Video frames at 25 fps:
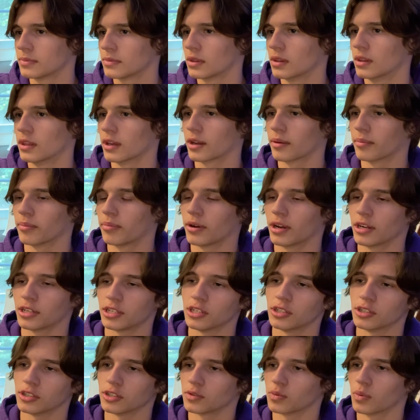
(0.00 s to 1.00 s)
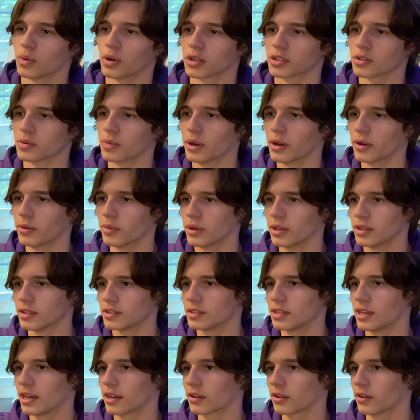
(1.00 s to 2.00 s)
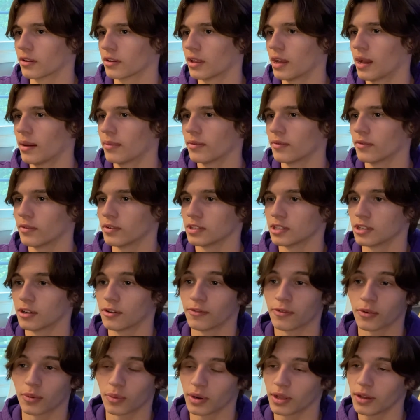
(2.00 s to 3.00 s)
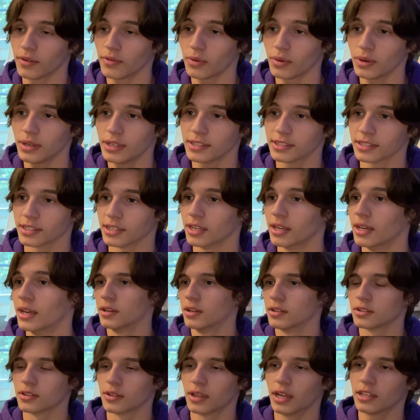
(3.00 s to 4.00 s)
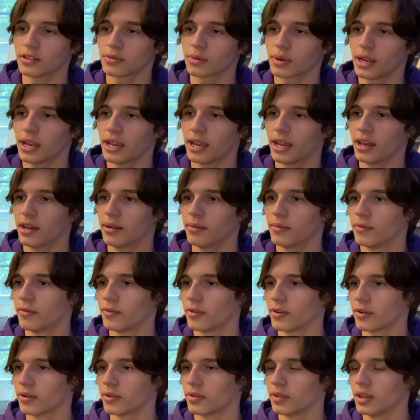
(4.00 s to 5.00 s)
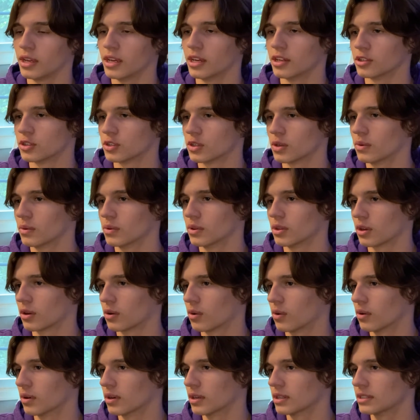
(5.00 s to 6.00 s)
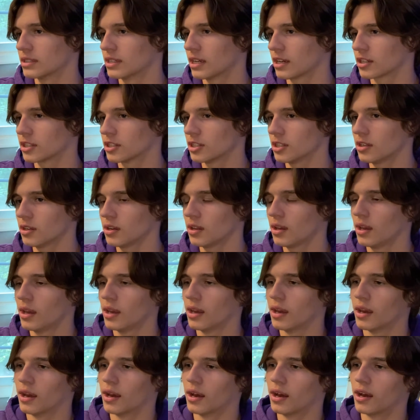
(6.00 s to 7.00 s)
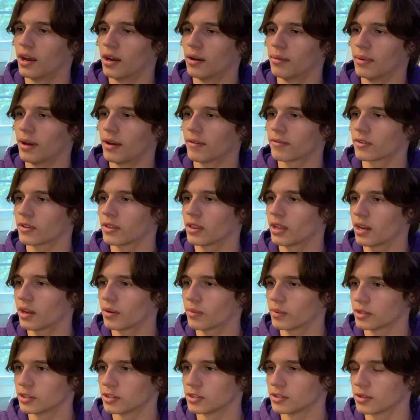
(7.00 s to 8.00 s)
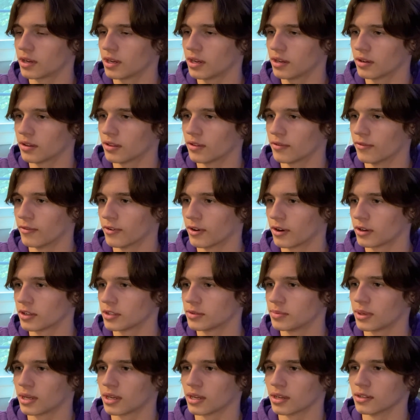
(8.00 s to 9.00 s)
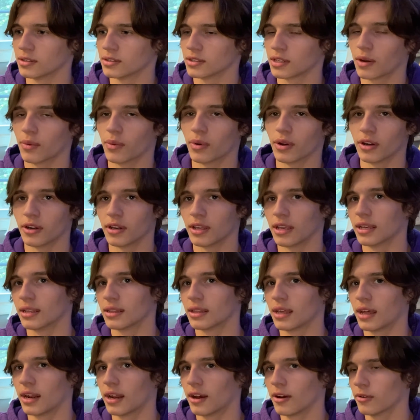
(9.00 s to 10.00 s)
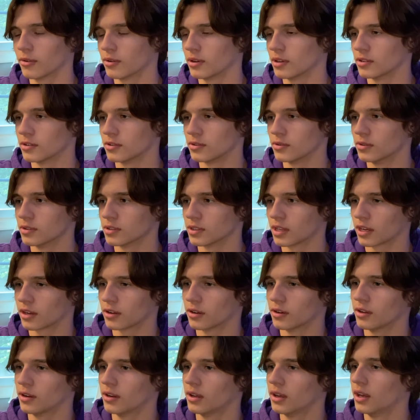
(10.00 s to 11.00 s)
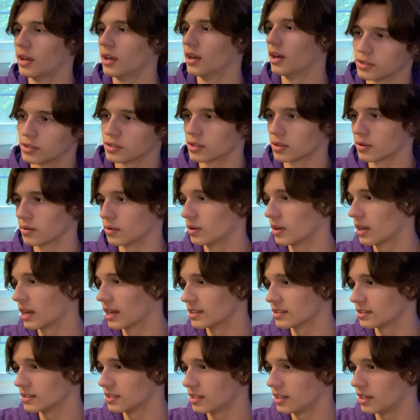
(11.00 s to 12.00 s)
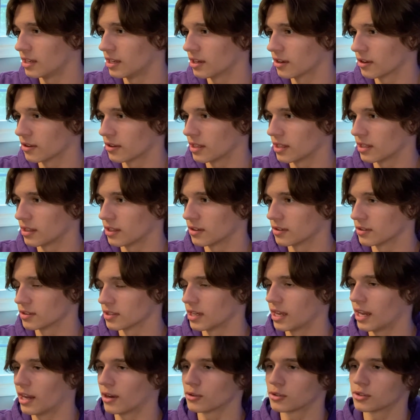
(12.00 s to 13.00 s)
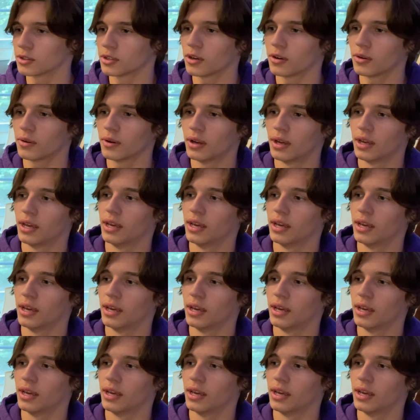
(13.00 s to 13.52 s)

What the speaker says: The compression just works well when it's stacked on top of itself for whatever reason. So that's what I had for the intro and the chorus section. After that, I went straight into the verse because I wanted to get that out as soon as I could. So you guys see here that there's an outro.